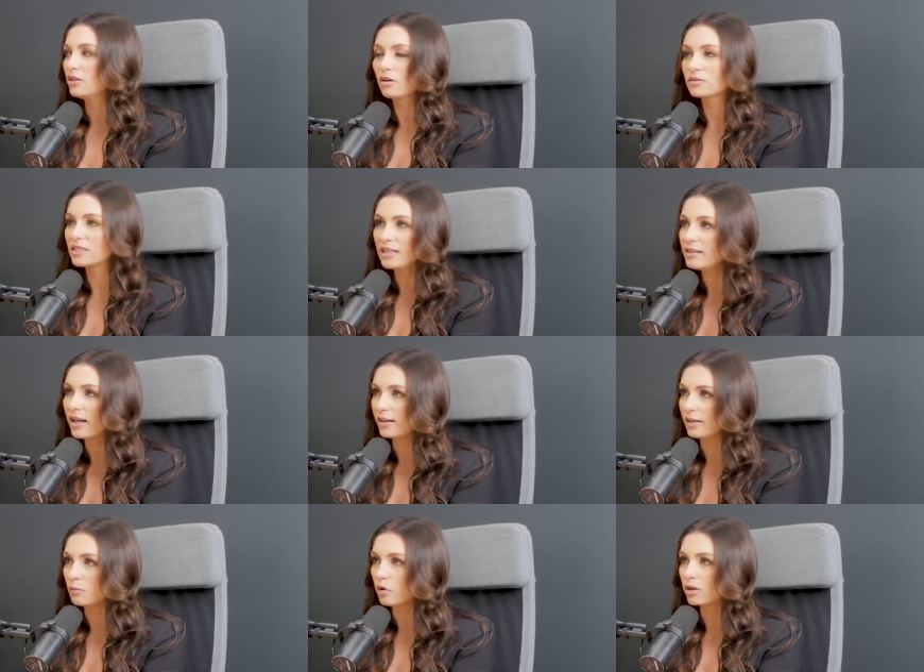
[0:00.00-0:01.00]
You don't see that
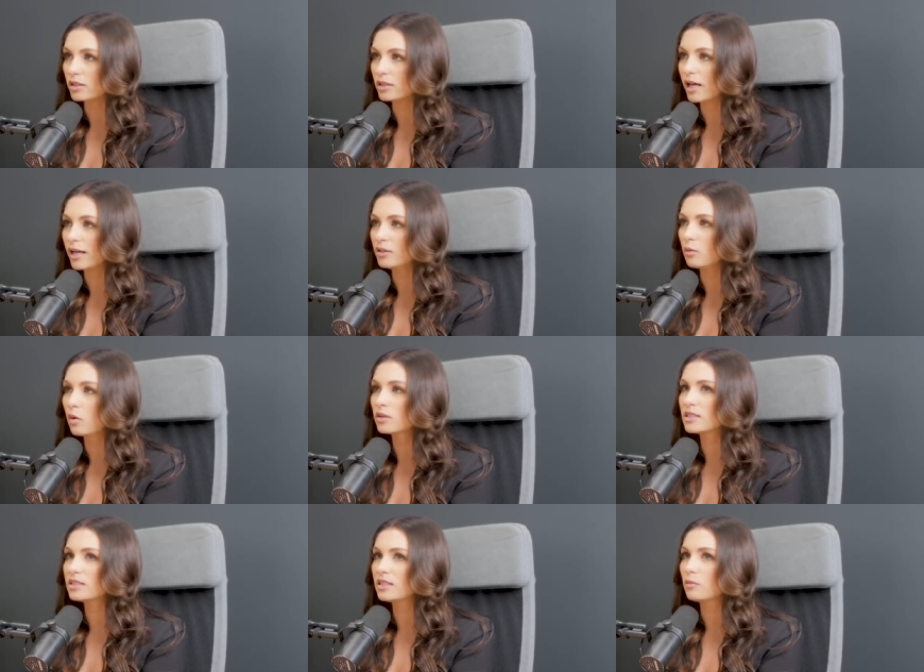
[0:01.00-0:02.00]
anymore online. Yeah. You
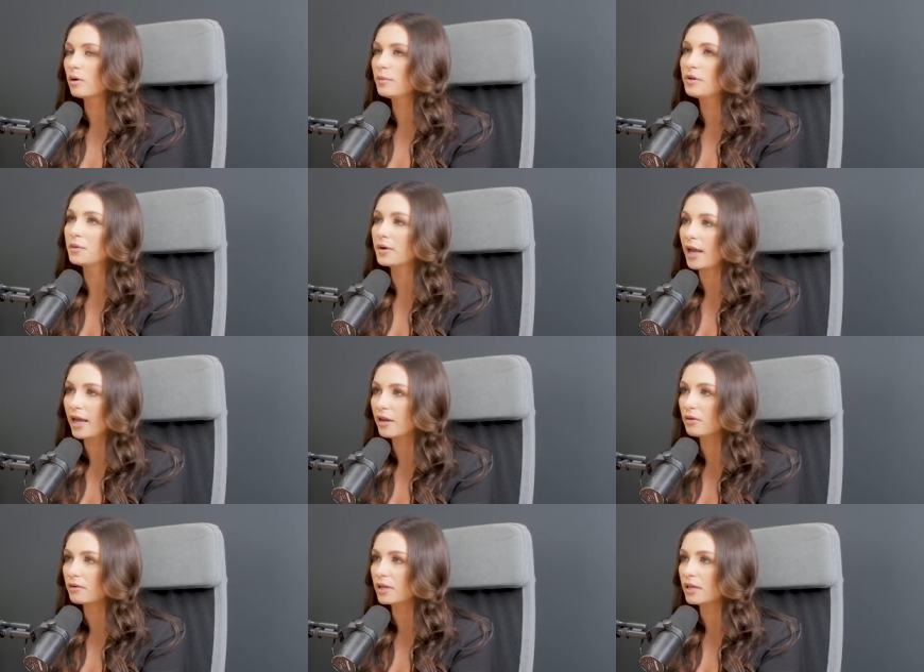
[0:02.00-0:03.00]
only see the women who are
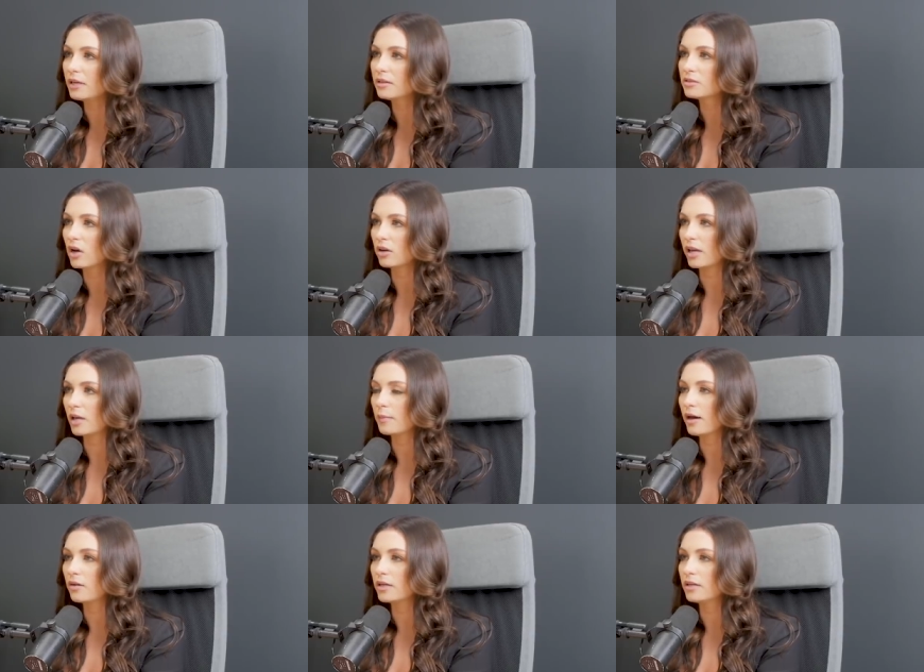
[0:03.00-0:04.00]
angry talking
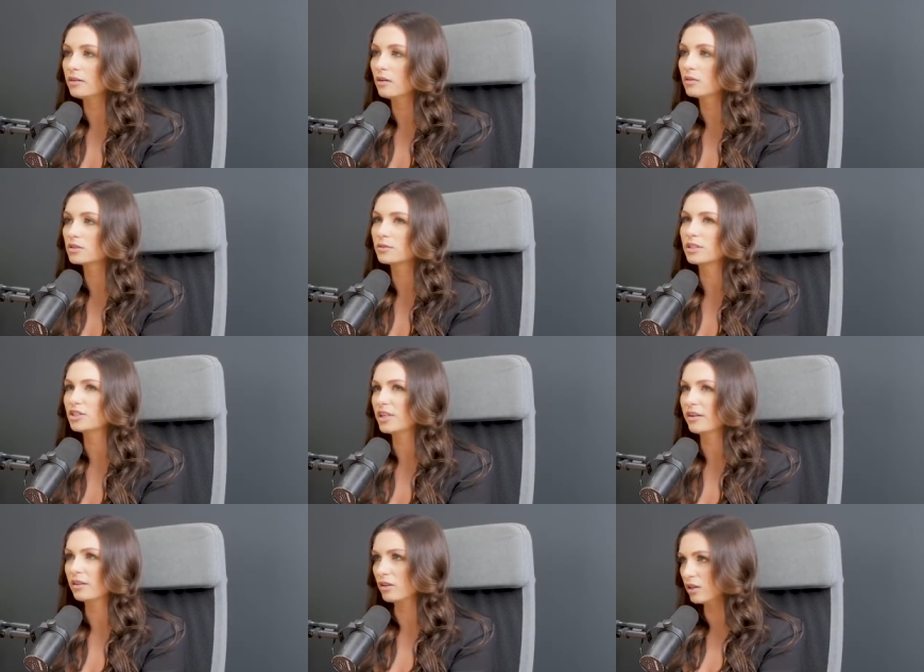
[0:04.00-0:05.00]
about it. No one's really
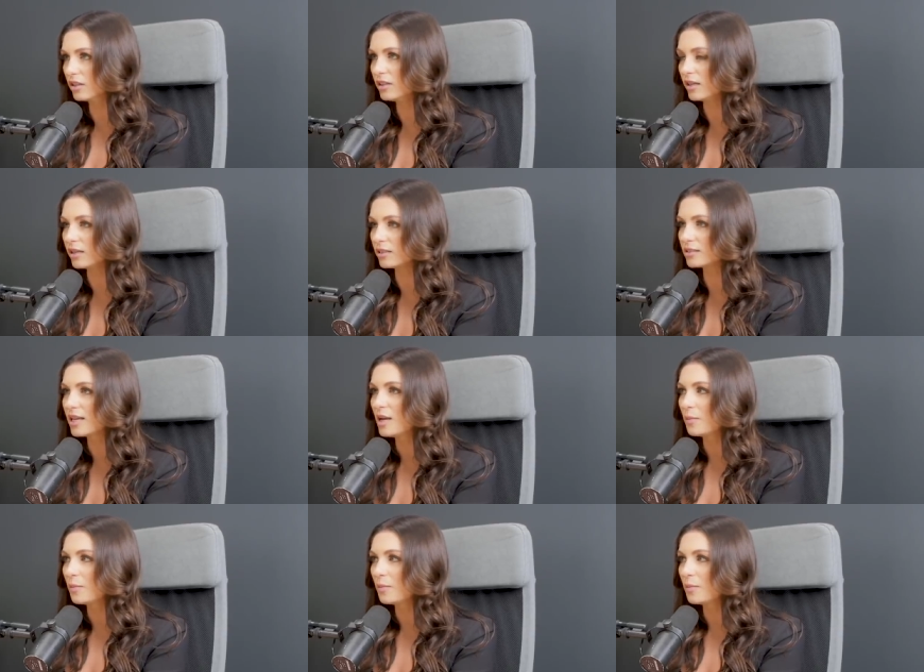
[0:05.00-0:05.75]
sharing the good things,